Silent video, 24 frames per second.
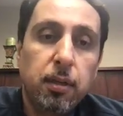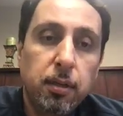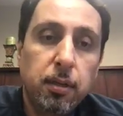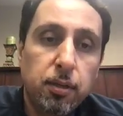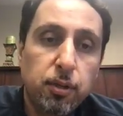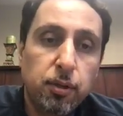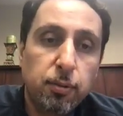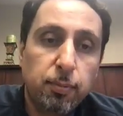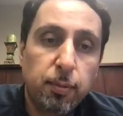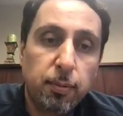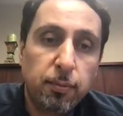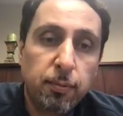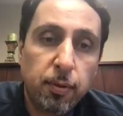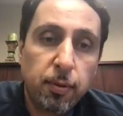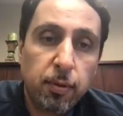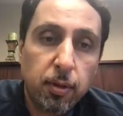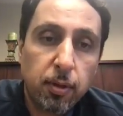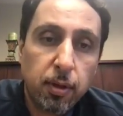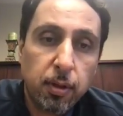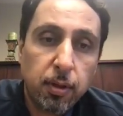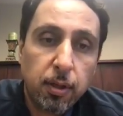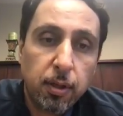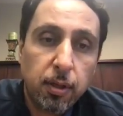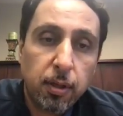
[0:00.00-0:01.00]

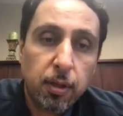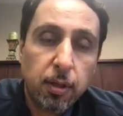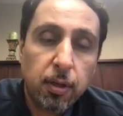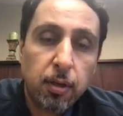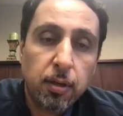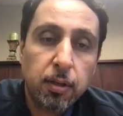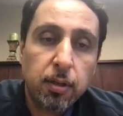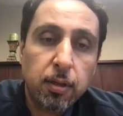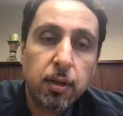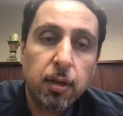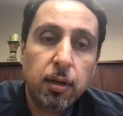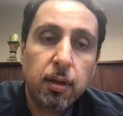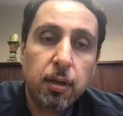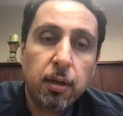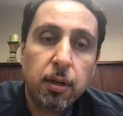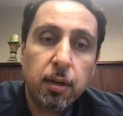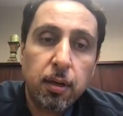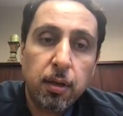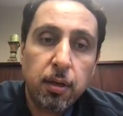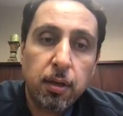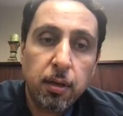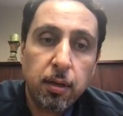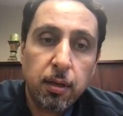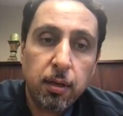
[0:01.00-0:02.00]
supraventricular tachycardia
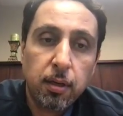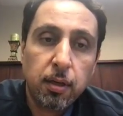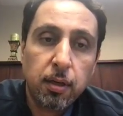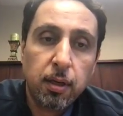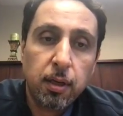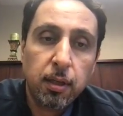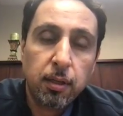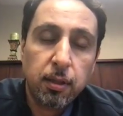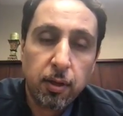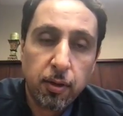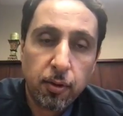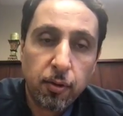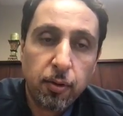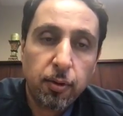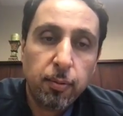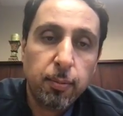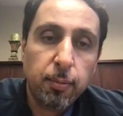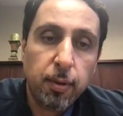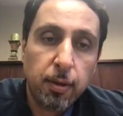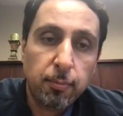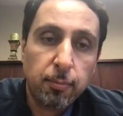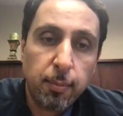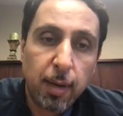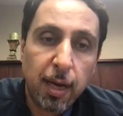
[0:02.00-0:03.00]
and
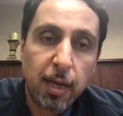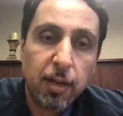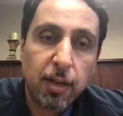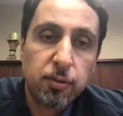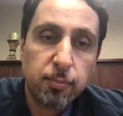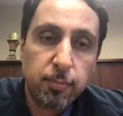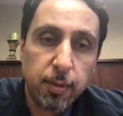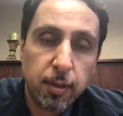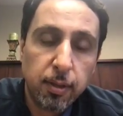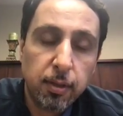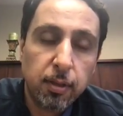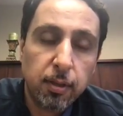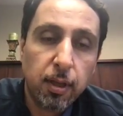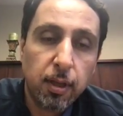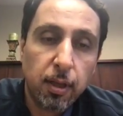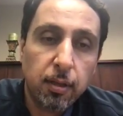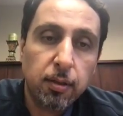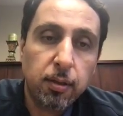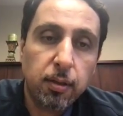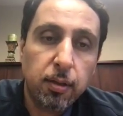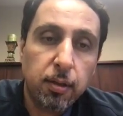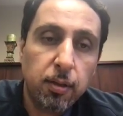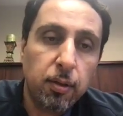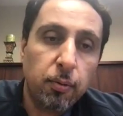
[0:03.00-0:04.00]
arrhythmia management
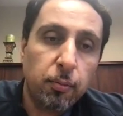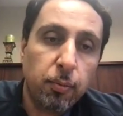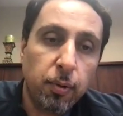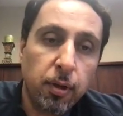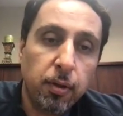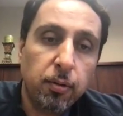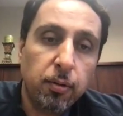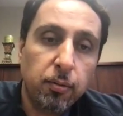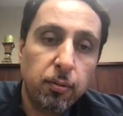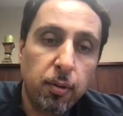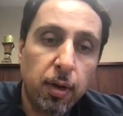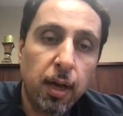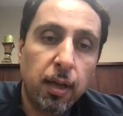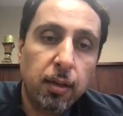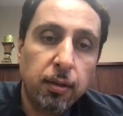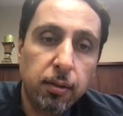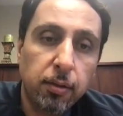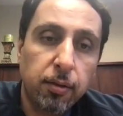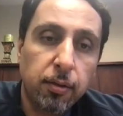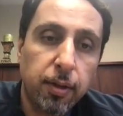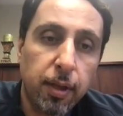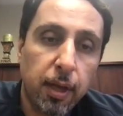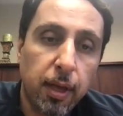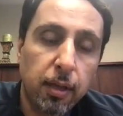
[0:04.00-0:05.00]
and the way you
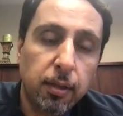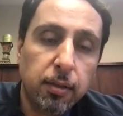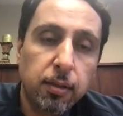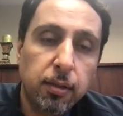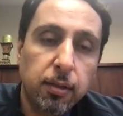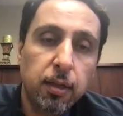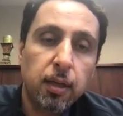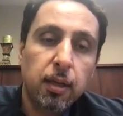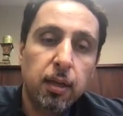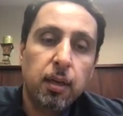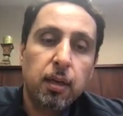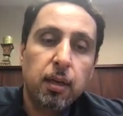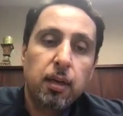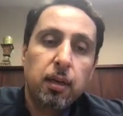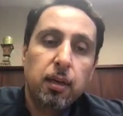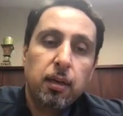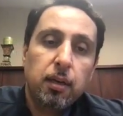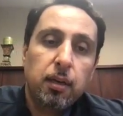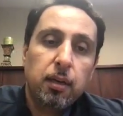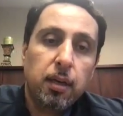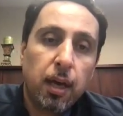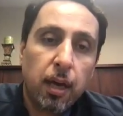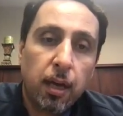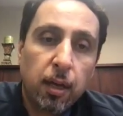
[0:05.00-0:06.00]
handle that
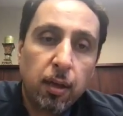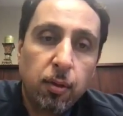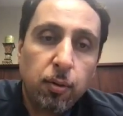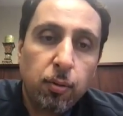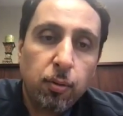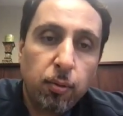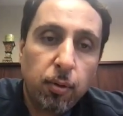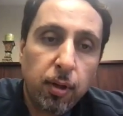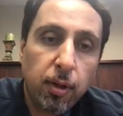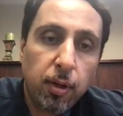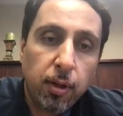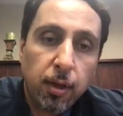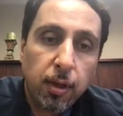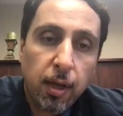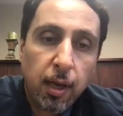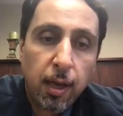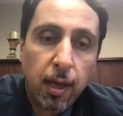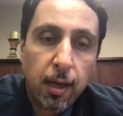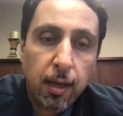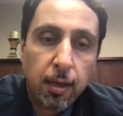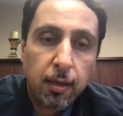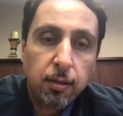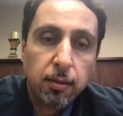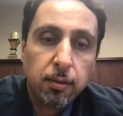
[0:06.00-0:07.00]
acutely
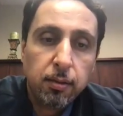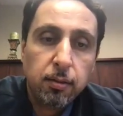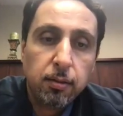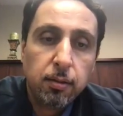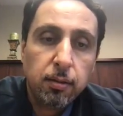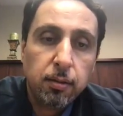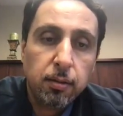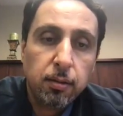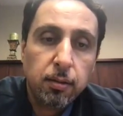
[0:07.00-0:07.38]
and